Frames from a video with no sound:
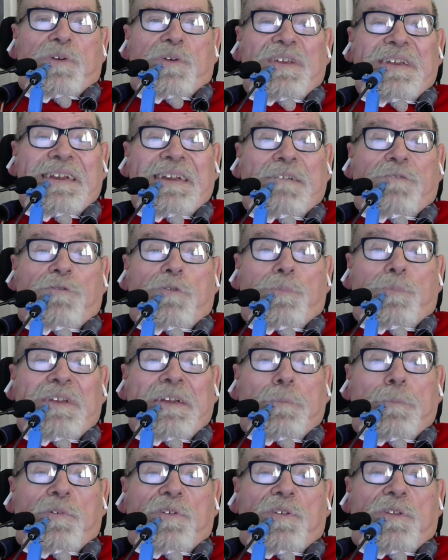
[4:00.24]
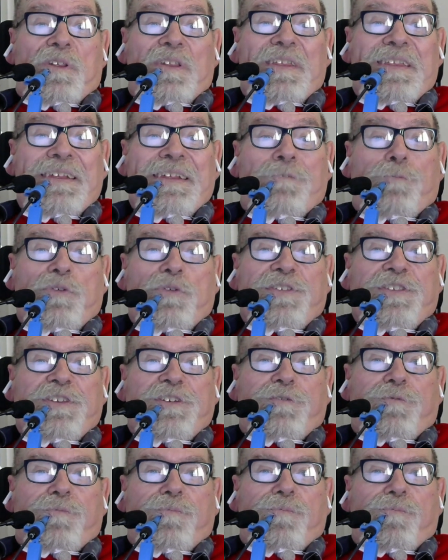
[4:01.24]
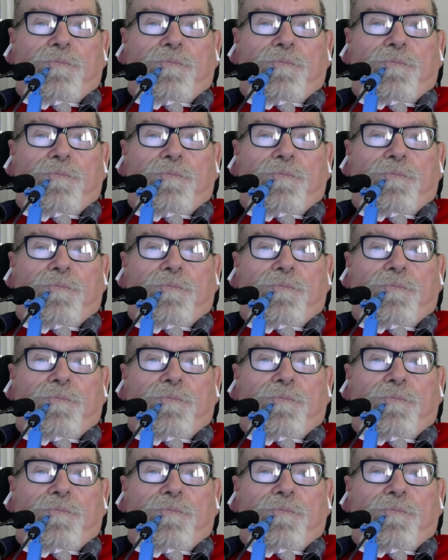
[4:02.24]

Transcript: but you have to be able to live with it.